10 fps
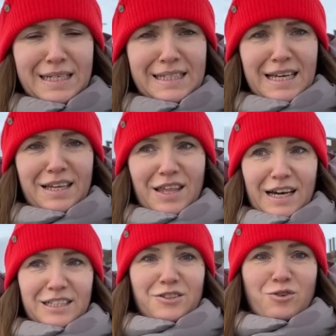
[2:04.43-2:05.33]
When I say
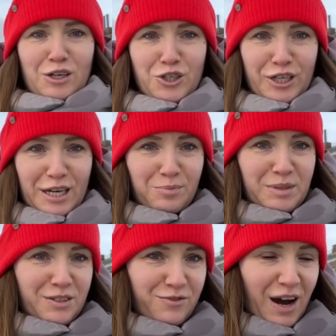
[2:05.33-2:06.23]
that Russia
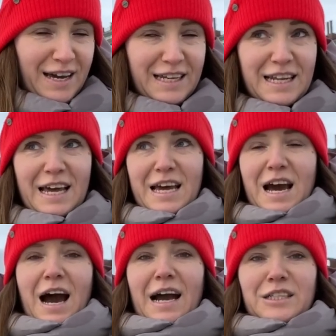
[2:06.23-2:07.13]
can be divided,
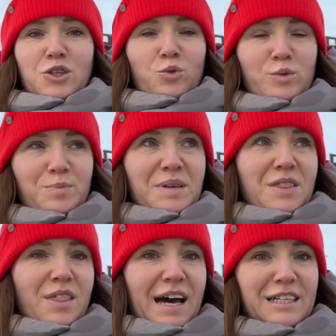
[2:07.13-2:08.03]
I don't
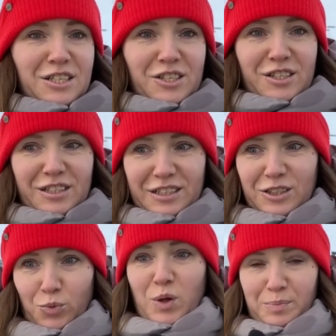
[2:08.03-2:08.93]
mean that
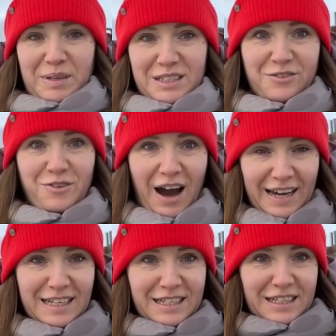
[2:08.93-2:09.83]
it will be
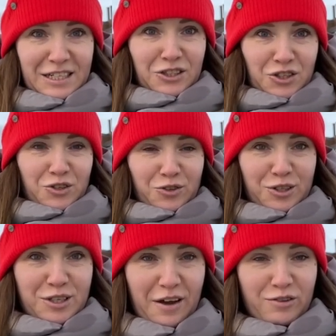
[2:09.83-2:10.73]
divided
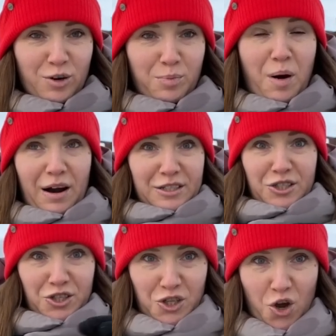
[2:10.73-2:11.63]
into several
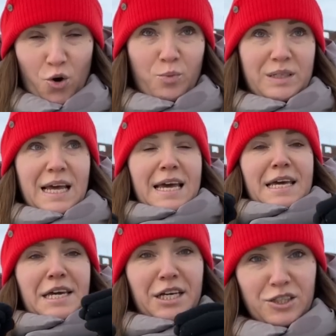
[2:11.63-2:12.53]
parts. No, but
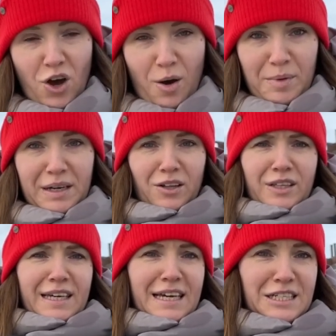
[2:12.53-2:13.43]

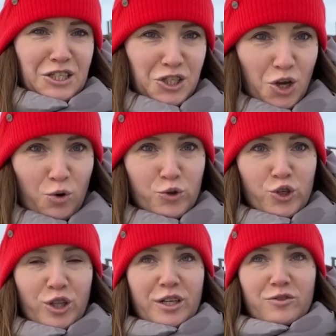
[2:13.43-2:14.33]
economically and
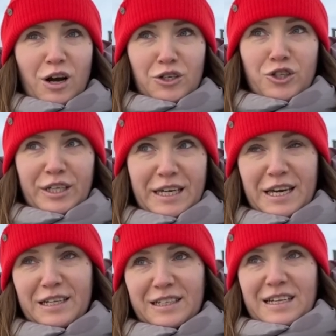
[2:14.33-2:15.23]
socially, Russia
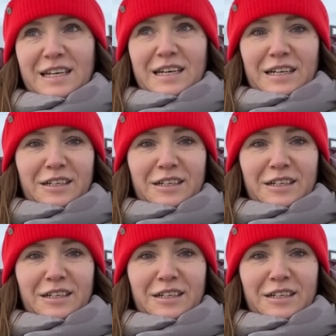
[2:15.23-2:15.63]
can